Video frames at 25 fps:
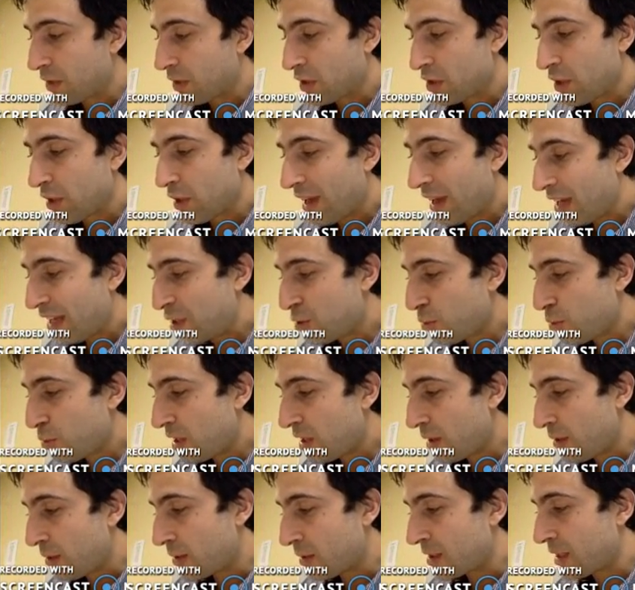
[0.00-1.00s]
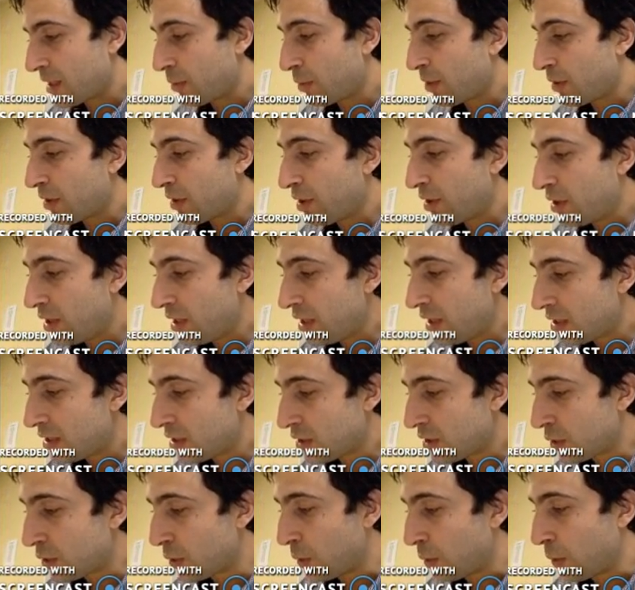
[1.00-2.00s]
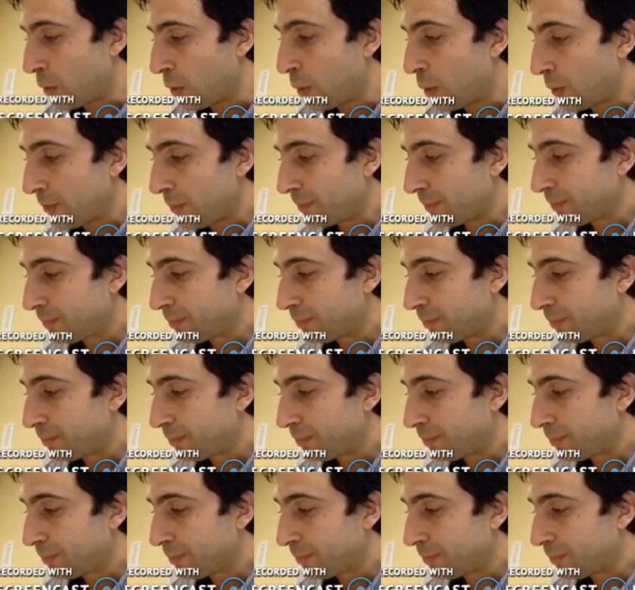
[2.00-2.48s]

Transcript: So as we go, we say, well, this score